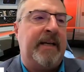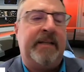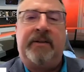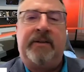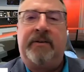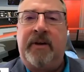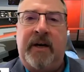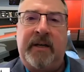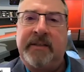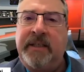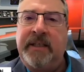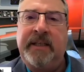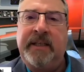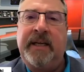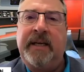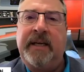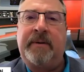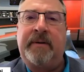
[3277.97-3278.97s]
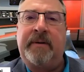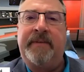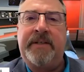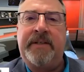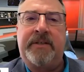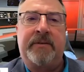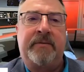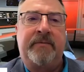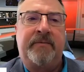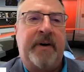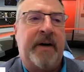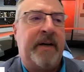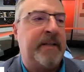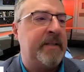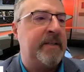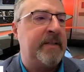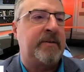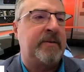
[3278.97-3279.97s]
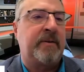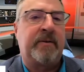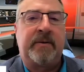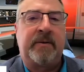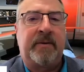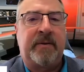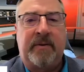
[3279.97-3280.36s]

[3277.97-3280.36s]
and you're not going to get provincial funds, or,